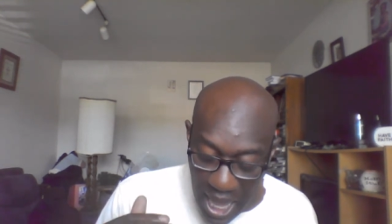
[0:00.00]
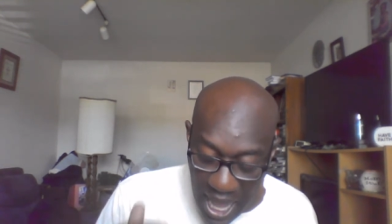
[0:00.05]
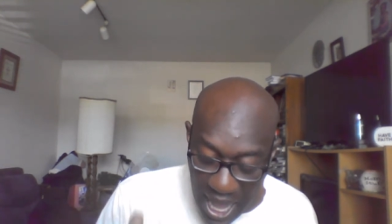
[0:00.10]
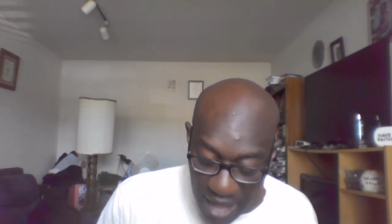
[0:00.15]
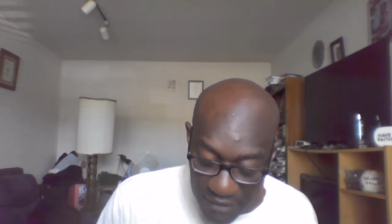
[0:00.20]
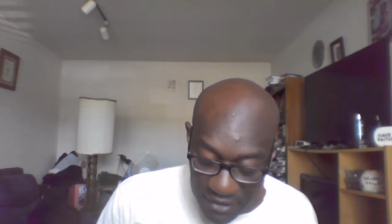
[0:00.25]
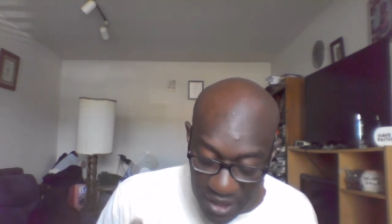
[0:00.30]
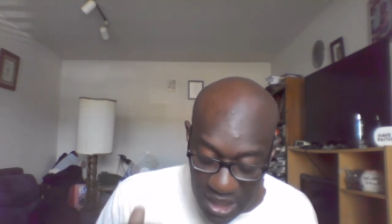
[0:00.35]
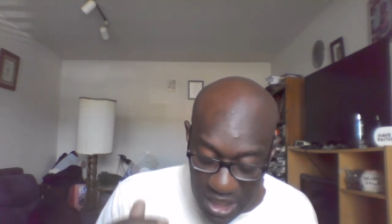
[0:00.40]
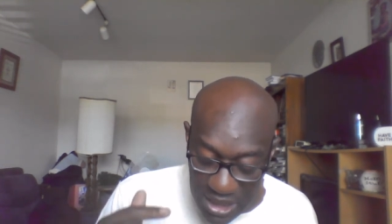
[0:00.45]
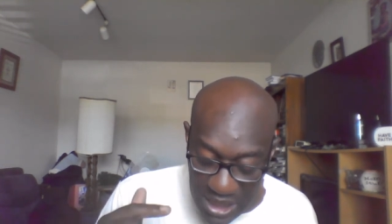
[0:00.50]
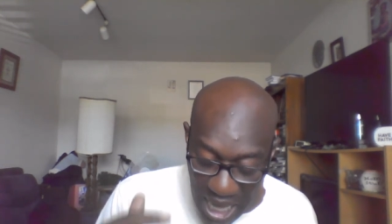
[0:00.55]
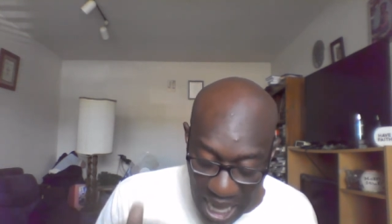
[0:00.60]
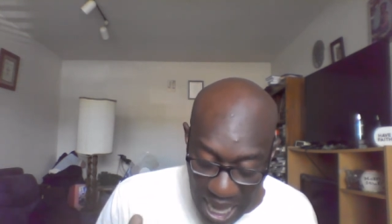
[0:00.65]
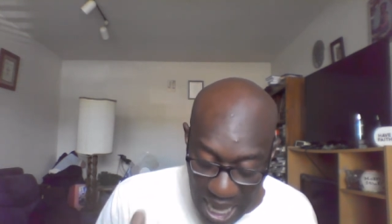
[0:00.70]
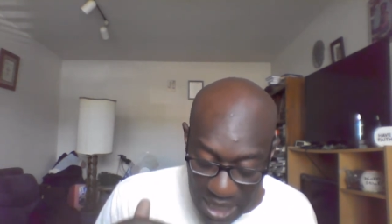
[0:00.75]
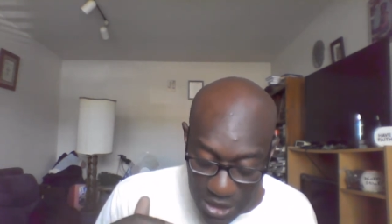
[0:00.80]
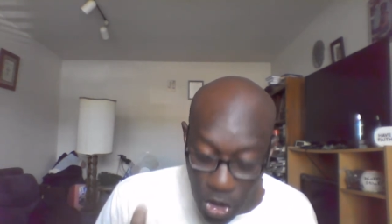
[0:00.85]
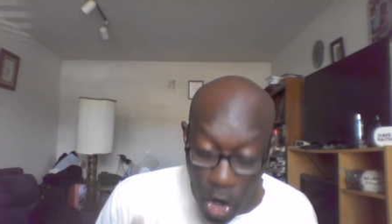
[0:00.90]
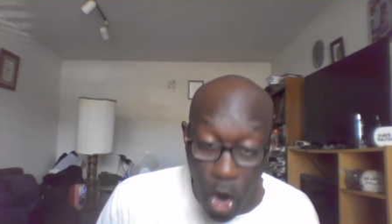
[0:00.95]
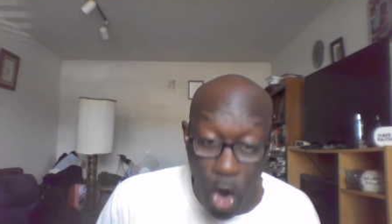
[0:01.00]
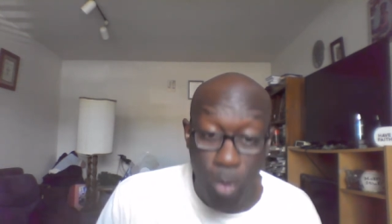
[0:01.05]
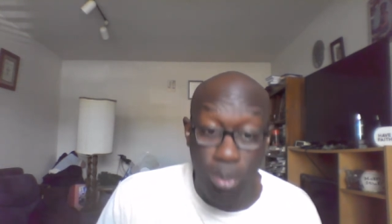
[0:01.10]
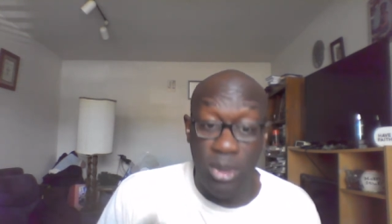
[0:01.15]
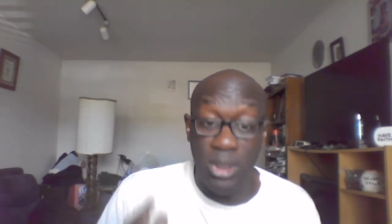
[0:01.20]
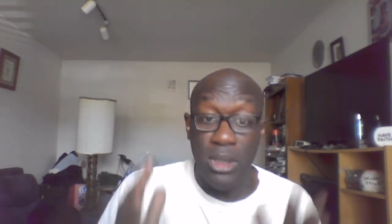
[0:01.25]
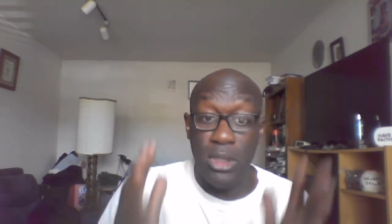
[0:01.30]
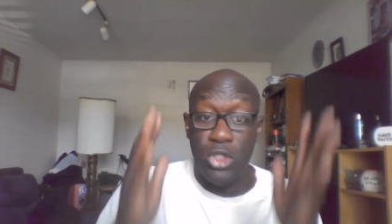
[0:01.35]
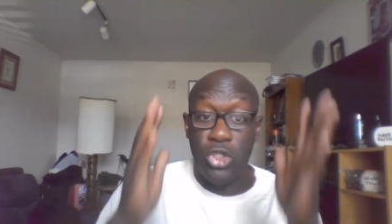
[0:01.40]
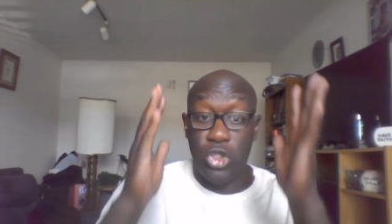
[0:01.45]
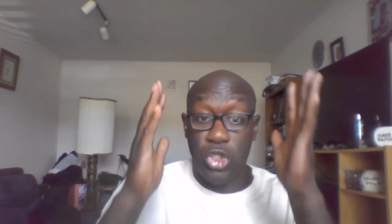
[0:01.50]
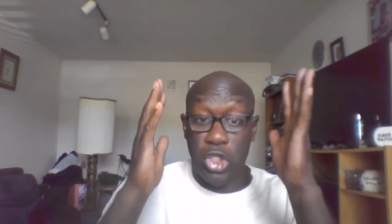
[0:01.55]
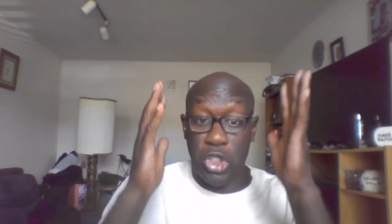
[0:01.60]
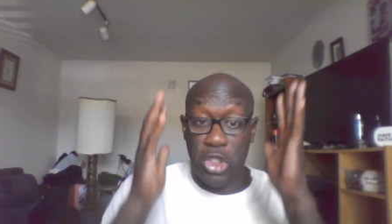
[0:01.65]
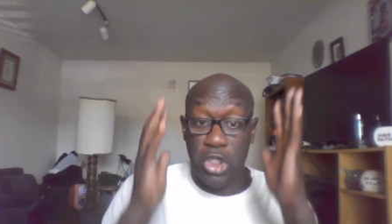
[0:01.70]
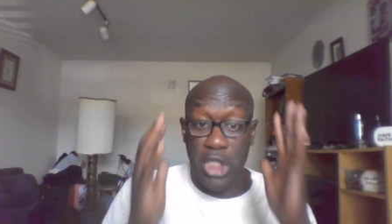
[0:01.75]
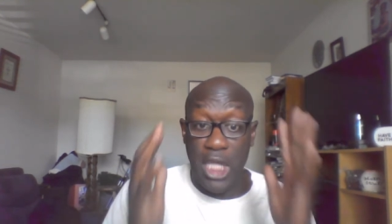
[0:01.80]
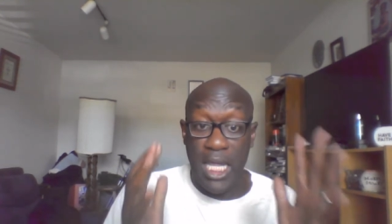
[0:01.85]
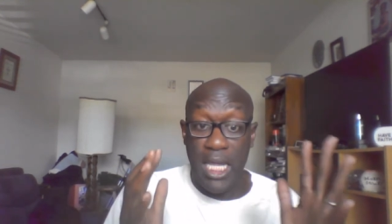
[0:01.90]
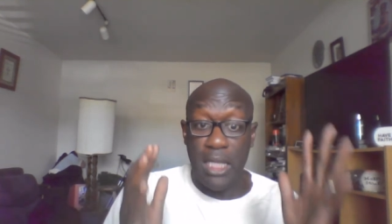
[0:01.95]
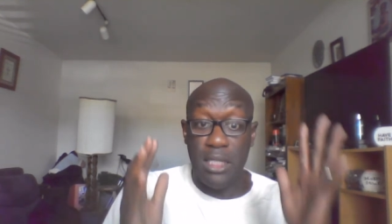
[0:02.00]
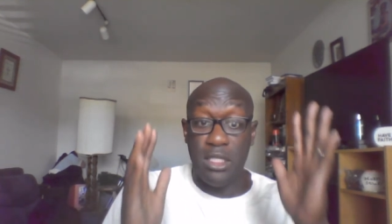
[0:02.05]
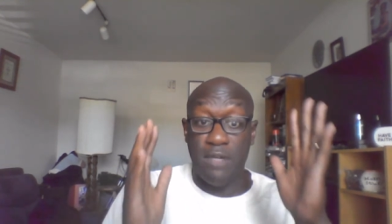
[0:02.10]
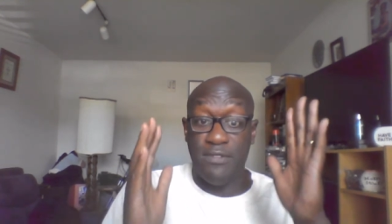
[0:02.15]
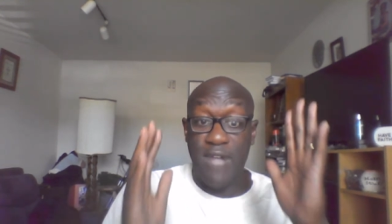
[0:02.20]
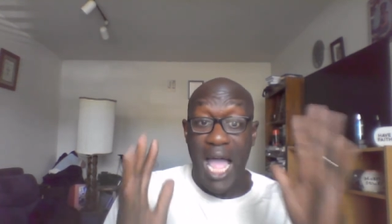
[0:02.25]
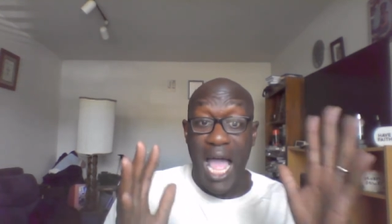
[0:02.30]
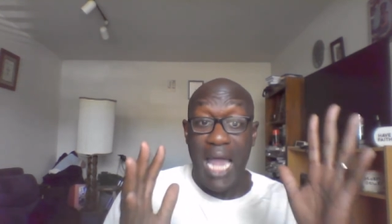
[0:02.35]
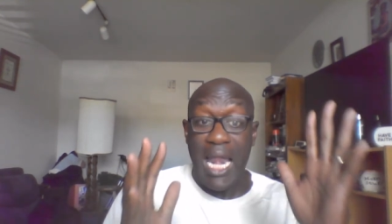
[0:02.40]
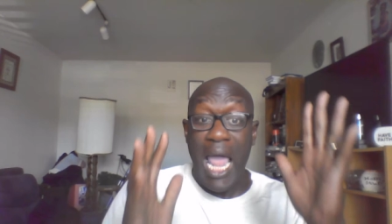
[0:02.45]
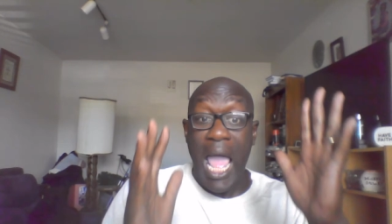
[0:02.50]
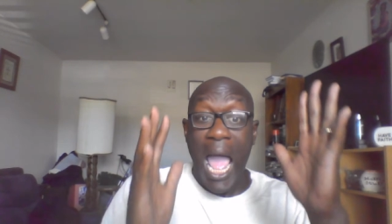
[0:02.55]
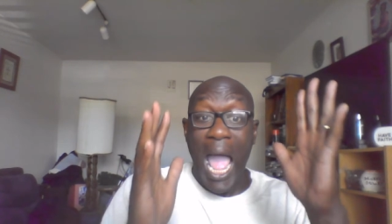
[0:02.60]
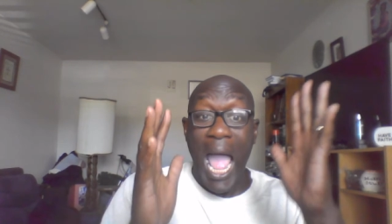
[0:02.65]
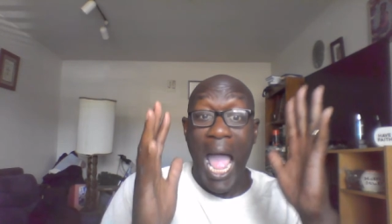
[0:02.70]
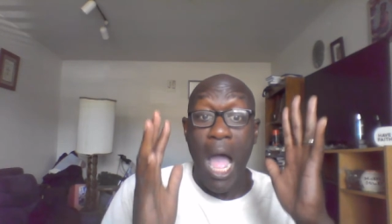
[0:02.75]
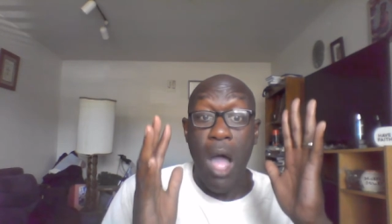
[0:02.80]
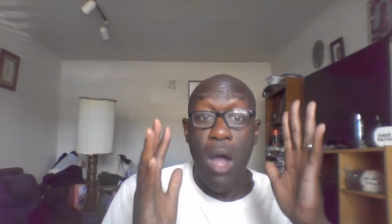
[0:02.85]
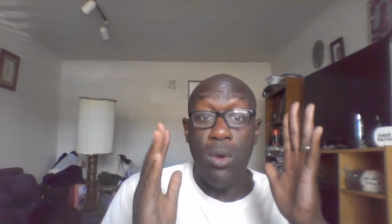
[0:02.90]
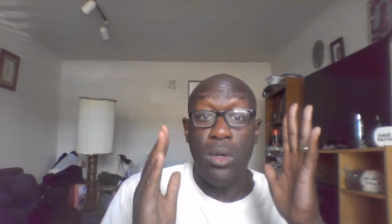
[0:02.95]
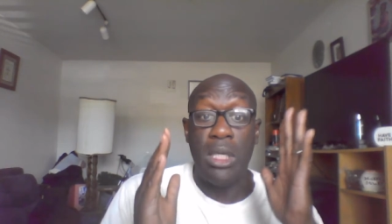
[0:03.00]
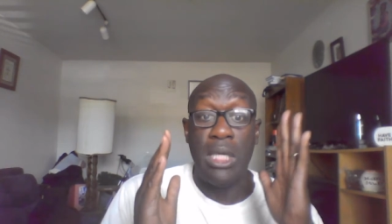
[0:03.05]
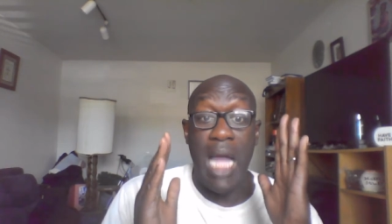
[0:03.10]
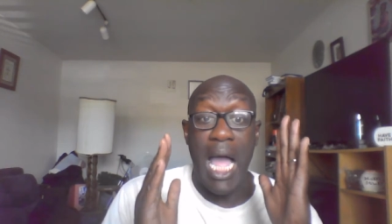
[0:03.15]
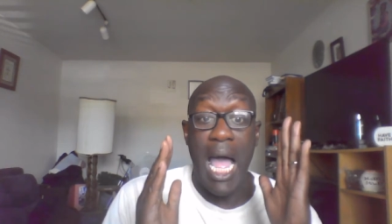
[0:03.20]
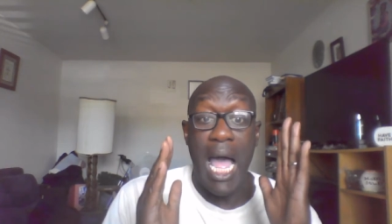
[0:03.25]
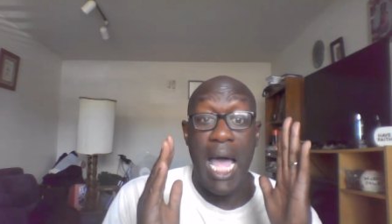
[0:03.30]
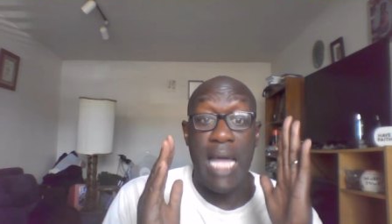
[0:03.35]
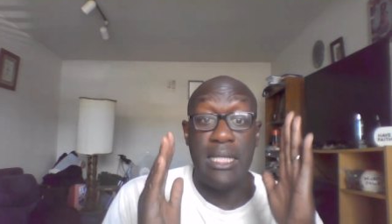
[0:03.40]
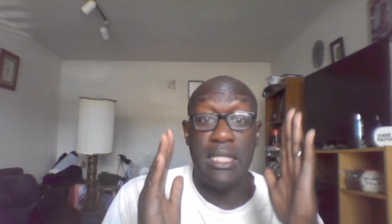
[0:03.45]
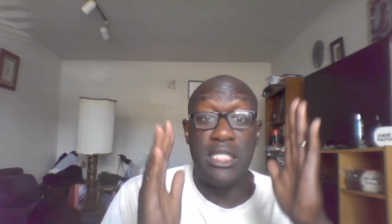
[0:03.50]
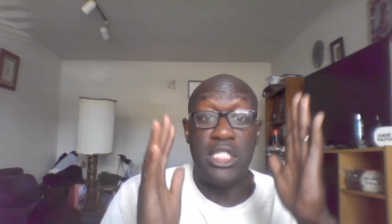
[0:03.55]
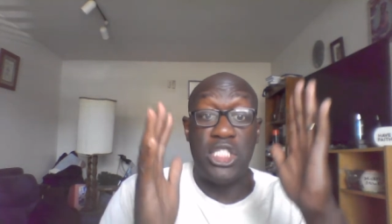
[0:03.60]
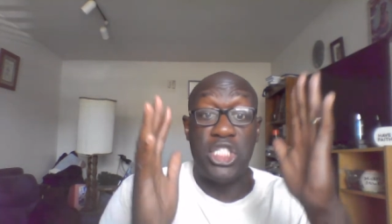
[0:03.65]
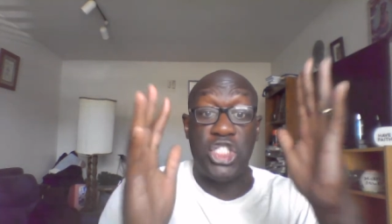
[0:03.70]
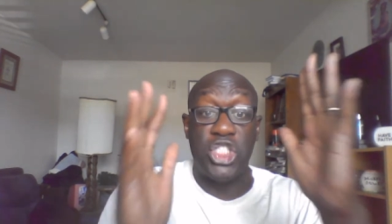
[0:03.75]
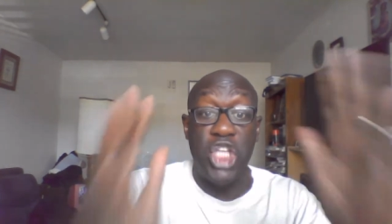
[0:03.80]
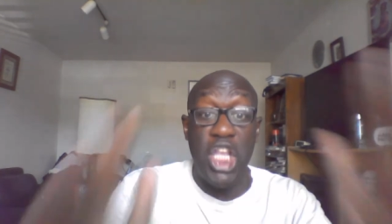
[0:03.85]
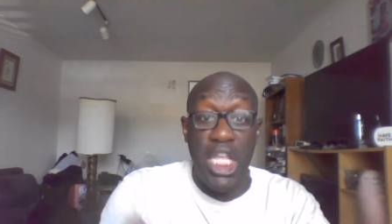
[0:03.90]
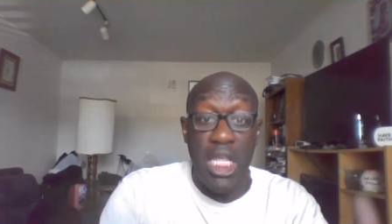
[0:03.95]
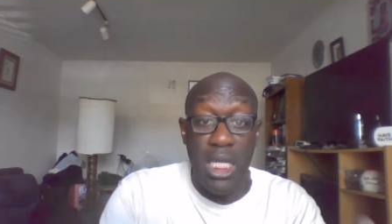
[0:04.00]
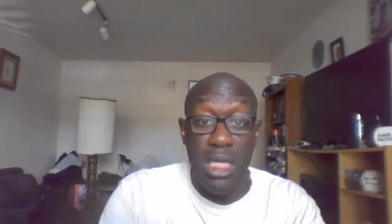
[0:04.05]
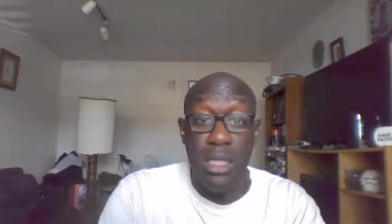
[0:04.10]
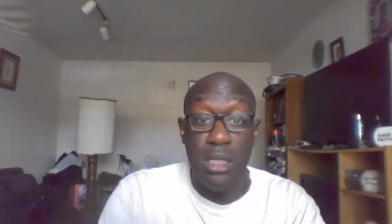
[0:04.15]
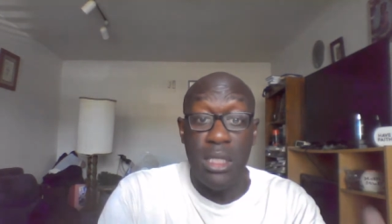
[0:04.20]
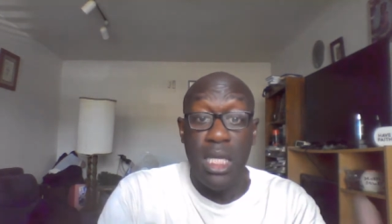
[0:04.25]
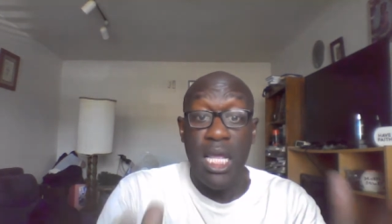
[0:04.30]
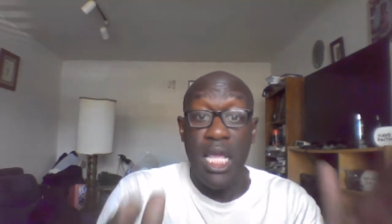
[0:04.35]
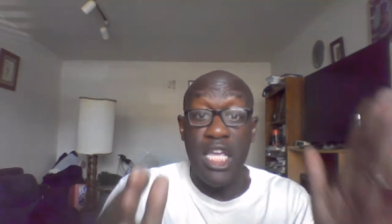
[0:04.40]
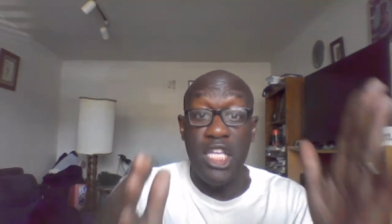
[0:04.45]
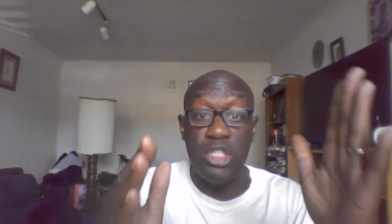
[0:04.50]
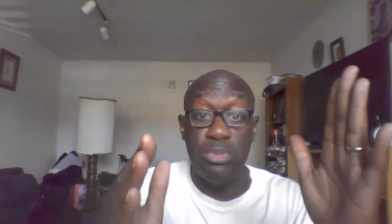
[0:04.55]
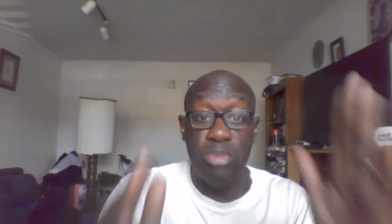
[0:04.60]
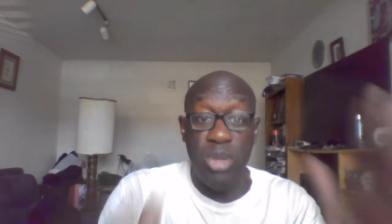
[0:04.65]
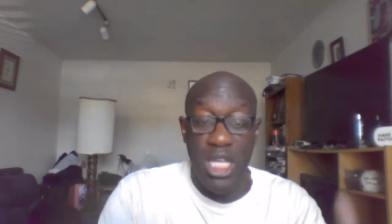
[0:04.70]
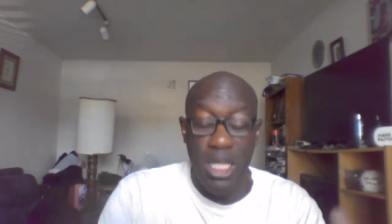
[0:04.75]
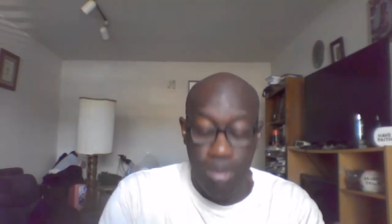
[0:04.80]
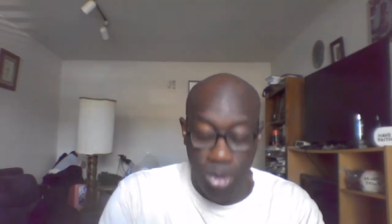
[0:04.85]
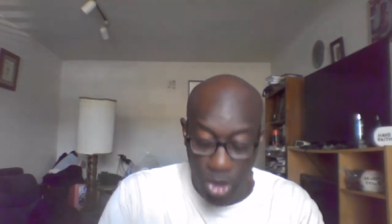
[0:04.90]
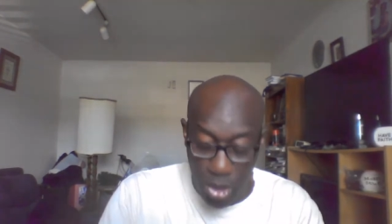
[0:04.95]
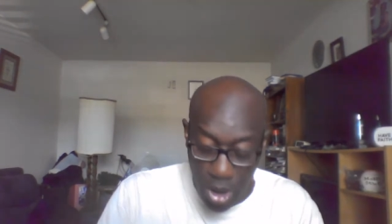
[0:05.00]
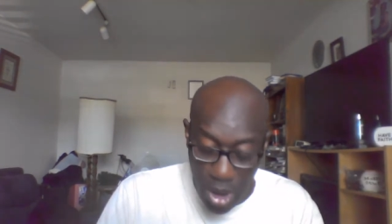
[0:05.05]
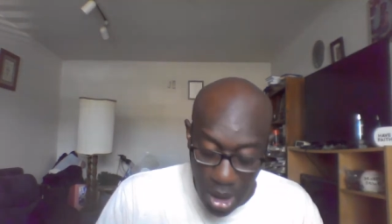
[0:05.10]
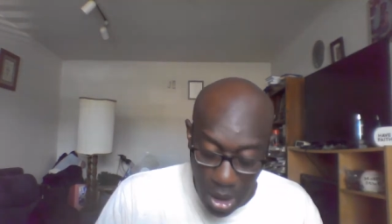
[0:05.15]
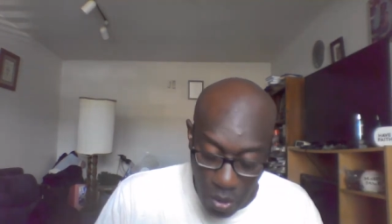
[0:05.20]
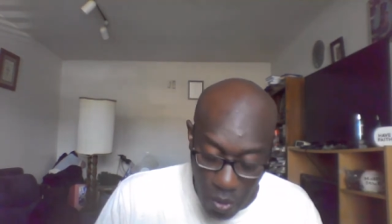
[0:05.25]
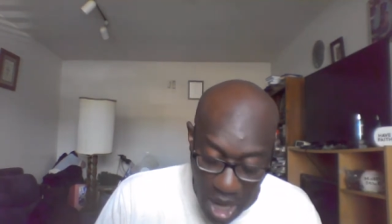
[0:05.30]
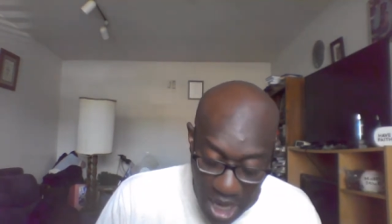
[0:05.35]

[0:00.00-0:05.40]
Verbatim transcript: having his eyes open to the things of God how God sees his people. And